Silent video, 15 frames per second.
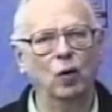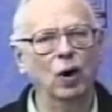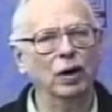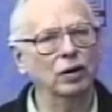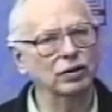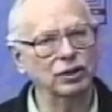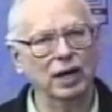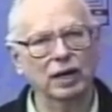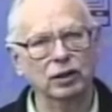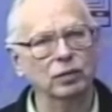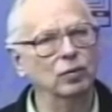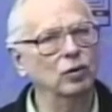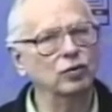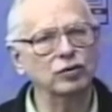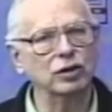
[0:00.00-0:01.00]
water has got to
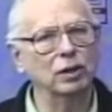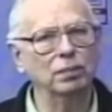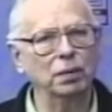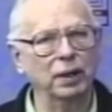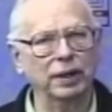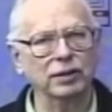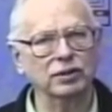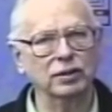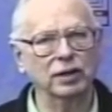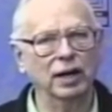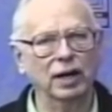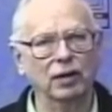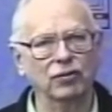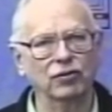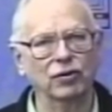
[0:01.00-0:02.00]
move someplace
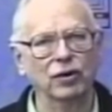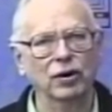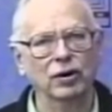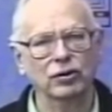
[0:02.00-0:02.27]
else.